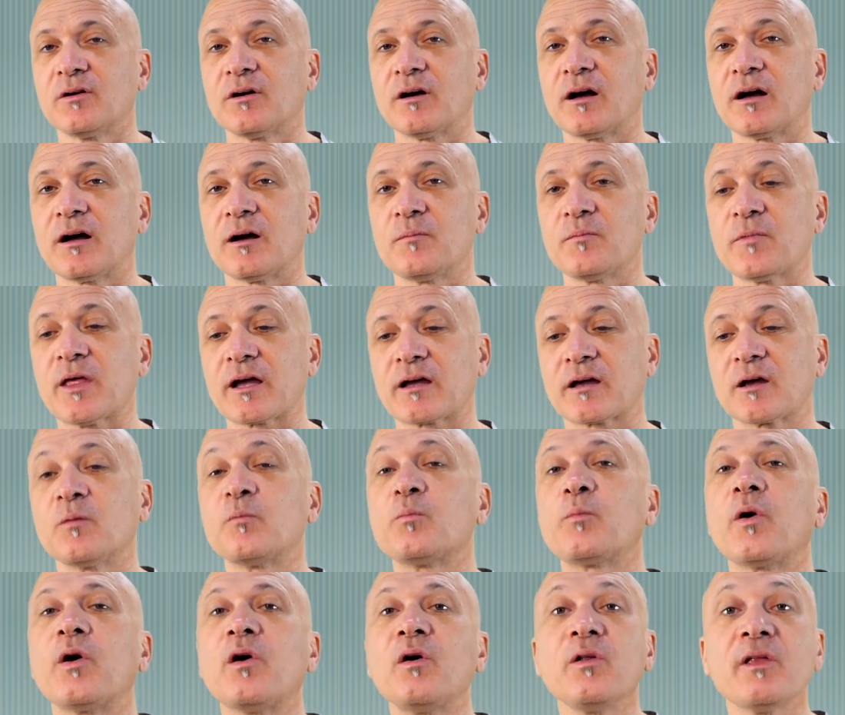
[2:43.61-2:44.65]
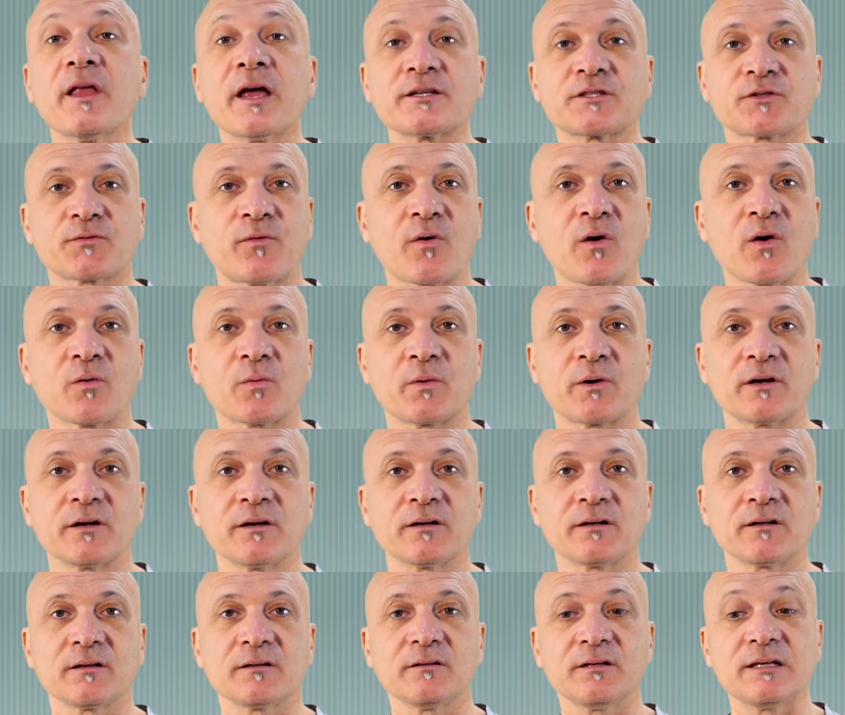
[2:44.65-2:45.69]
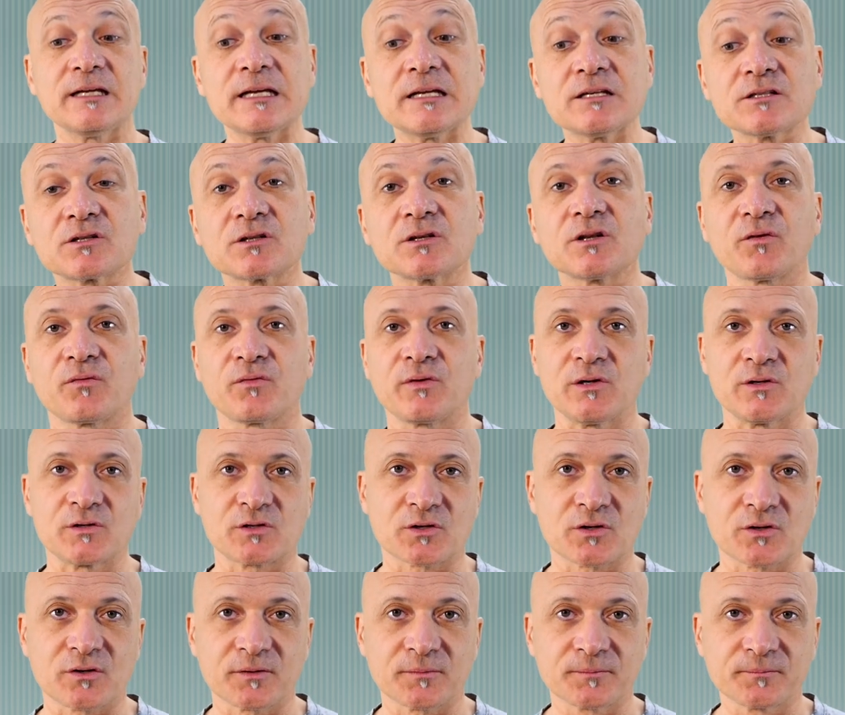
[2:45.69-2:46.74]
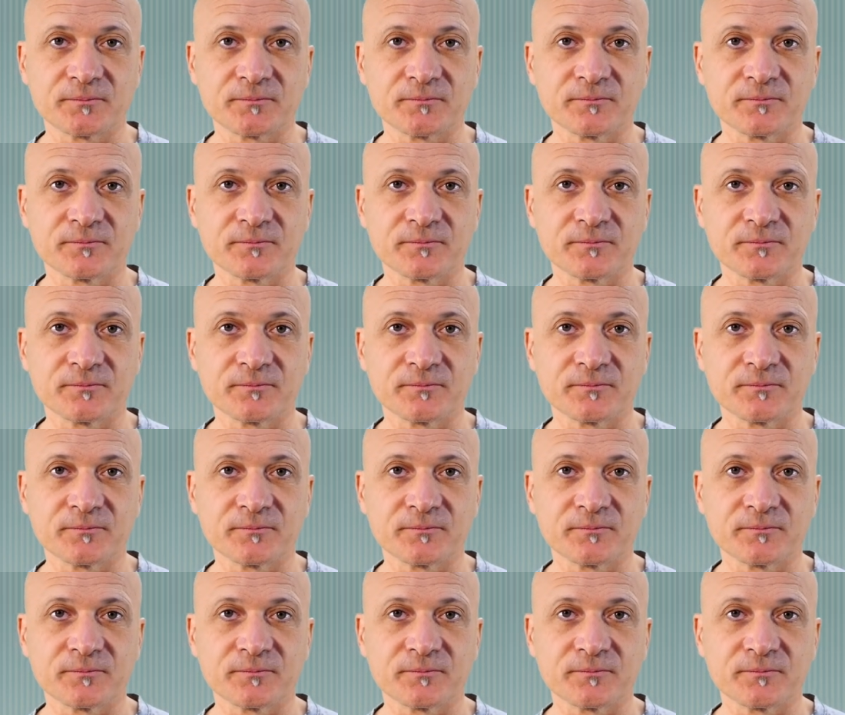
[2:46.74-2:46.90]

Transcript: that could pull us forward into the future.